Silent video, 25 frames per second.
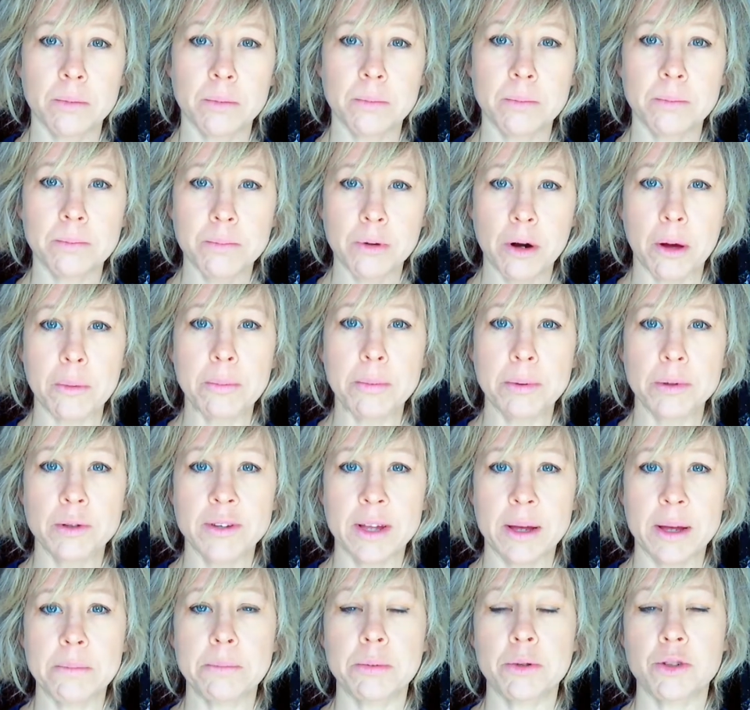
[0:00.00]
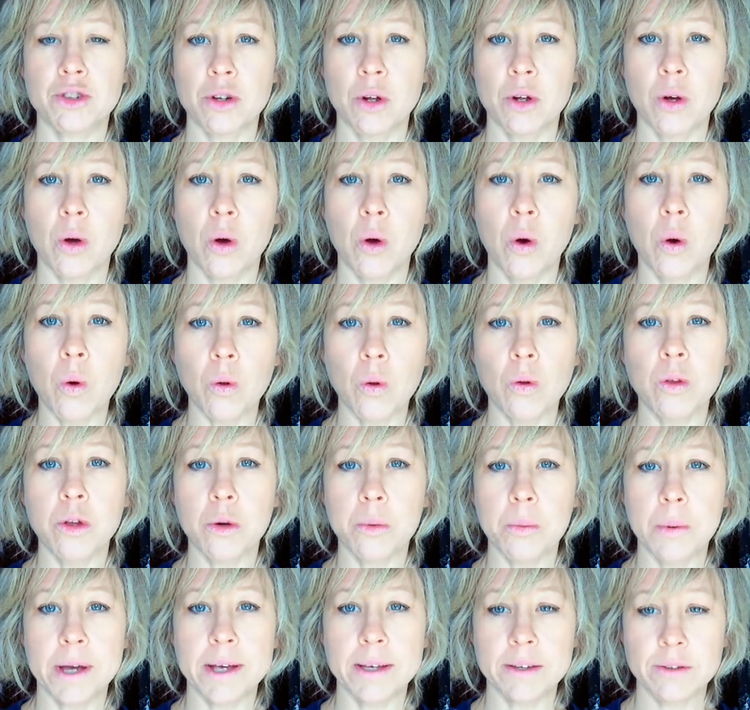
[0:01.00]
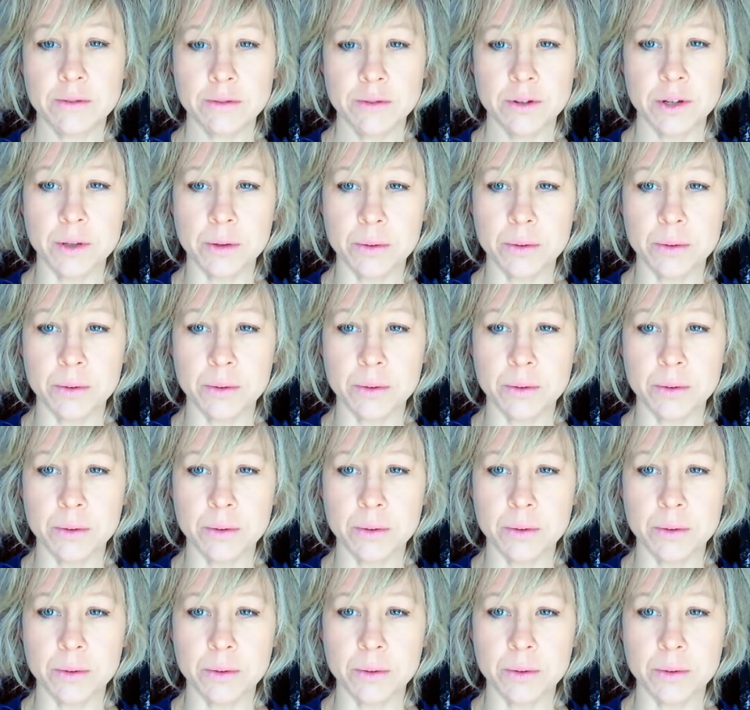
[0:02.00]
proper temperature all the way through.